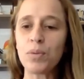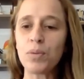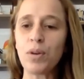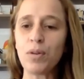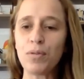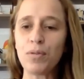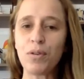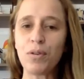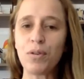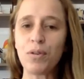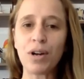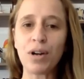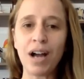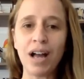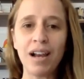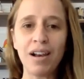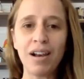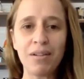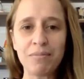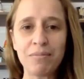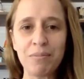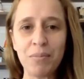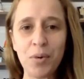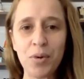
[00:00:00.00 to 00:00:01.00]
And
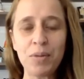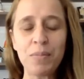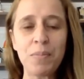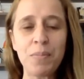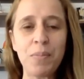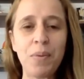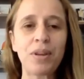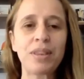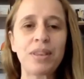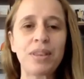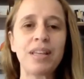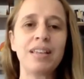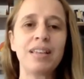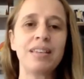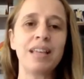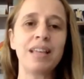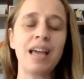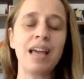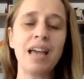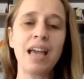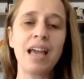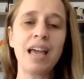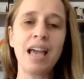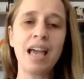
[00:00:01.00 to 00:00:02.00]
to,
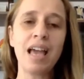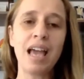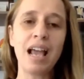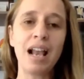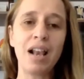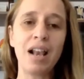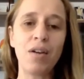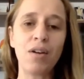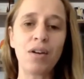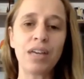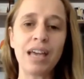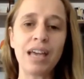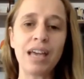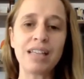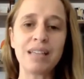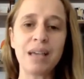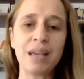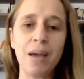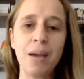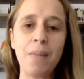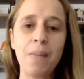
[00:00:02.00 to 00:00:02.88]
there's a key